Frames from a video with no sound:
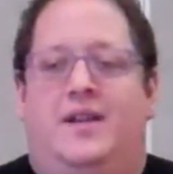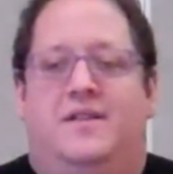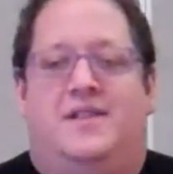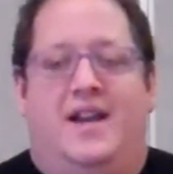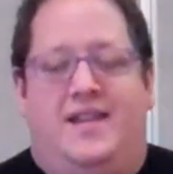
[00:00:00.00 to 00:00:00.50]
He
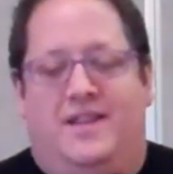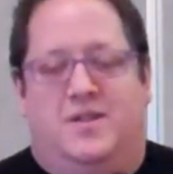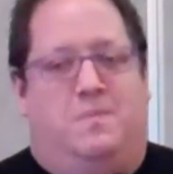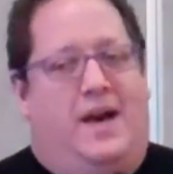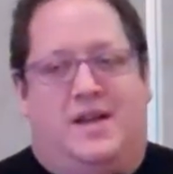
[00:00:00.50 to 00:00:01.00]
just had to take
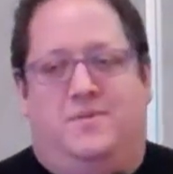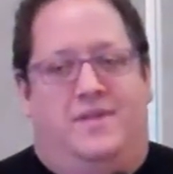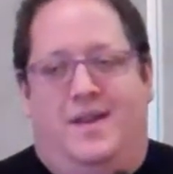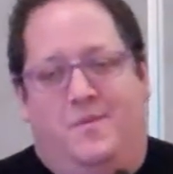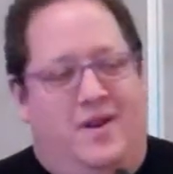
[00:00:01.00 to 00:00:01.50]
this box
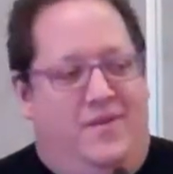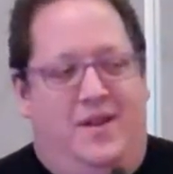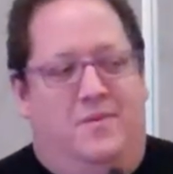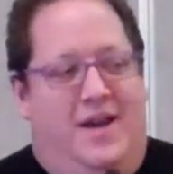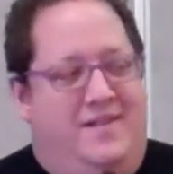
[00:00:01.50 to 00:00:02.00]
with him wherever
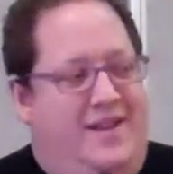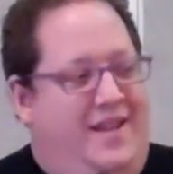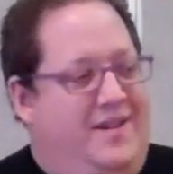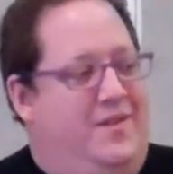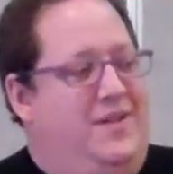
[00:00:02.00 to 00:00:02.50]
he went, and
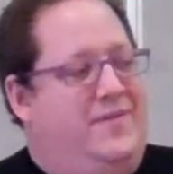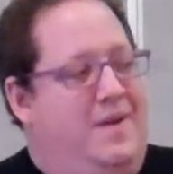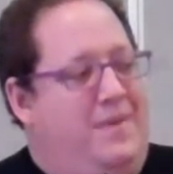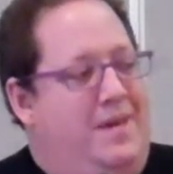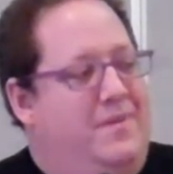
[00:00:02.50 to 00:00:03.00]
he could always
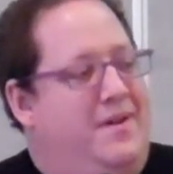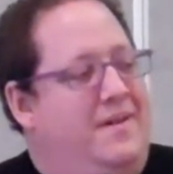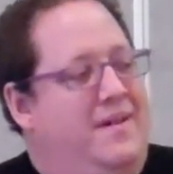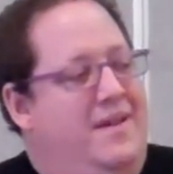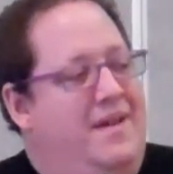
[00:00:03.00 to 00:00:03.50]
find people.